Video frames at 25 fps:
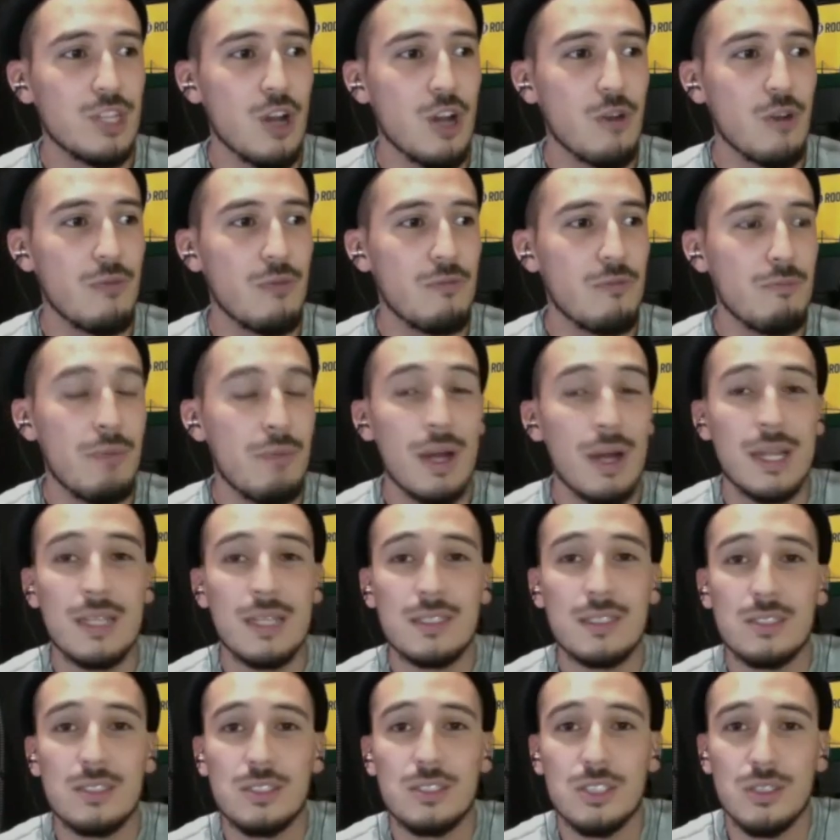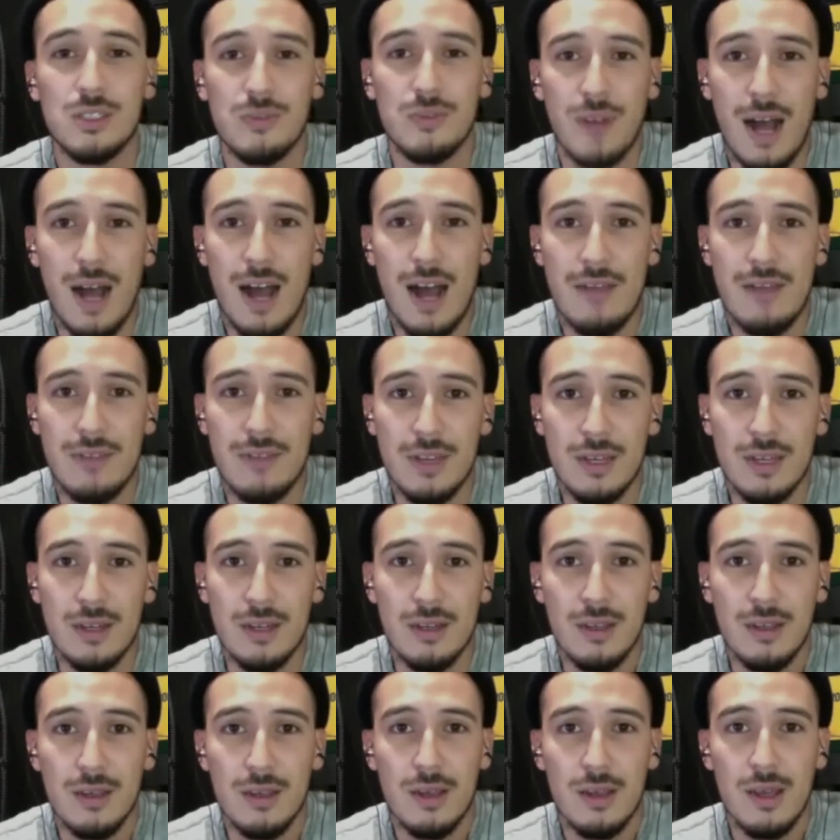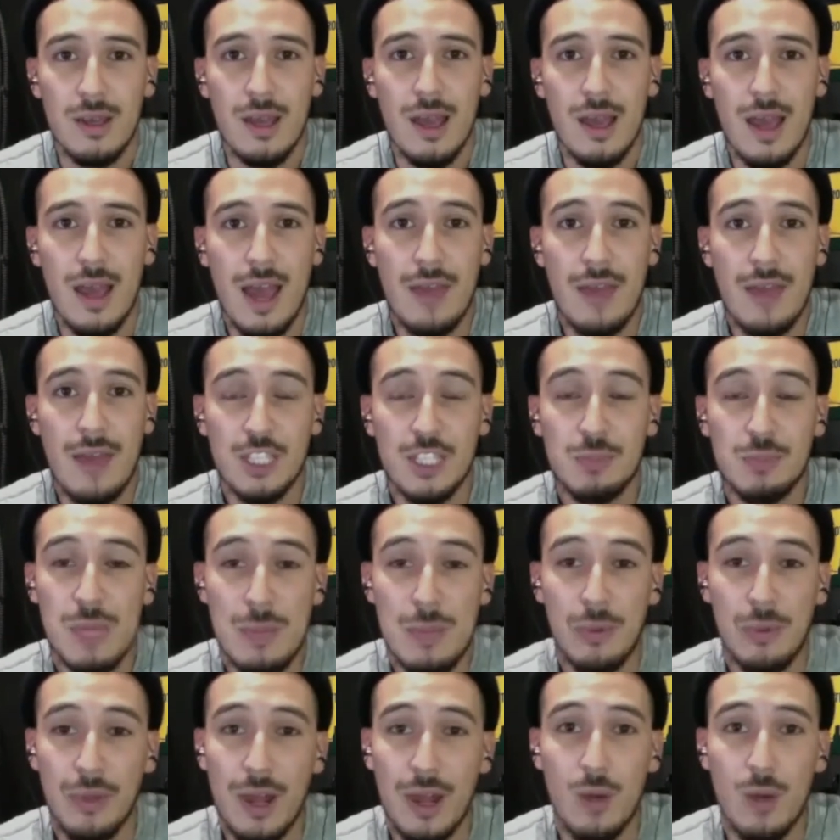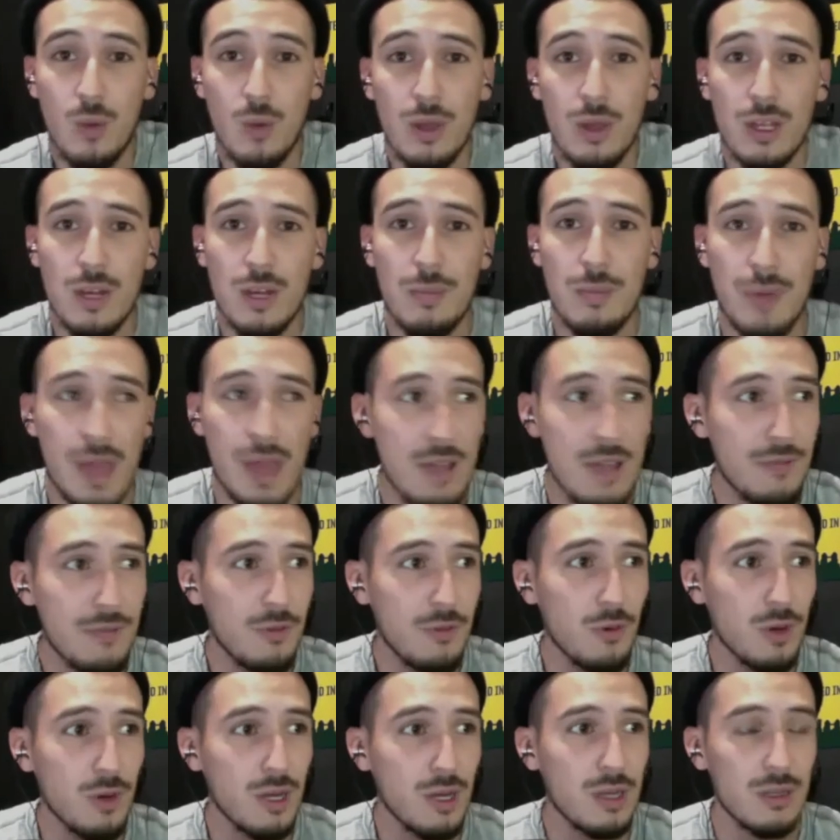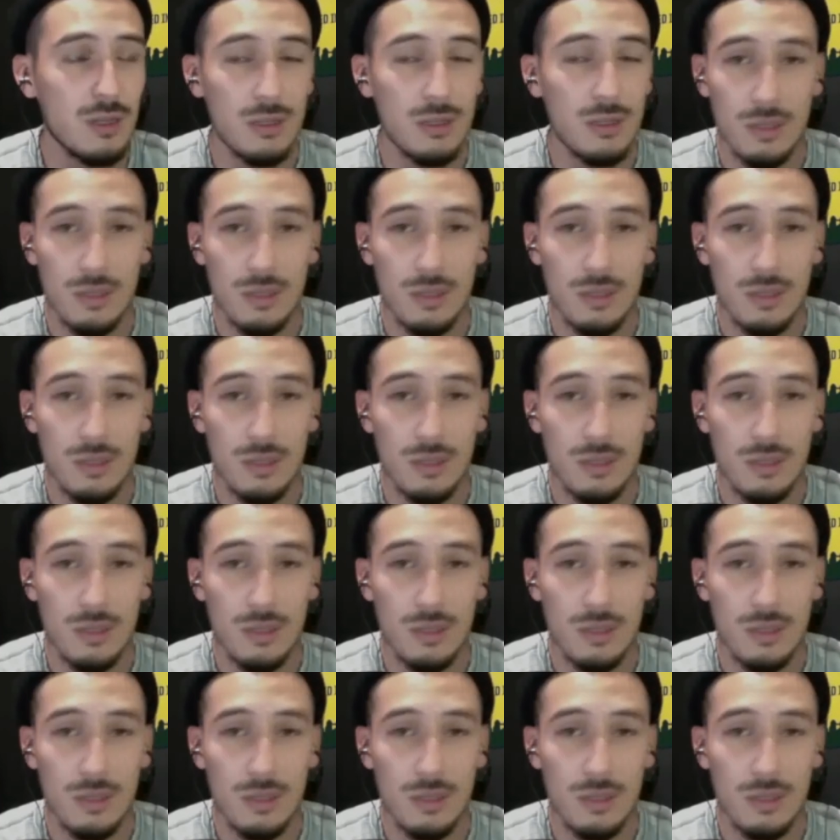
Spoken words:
money to survive in, and there's people that are willing to pay for it,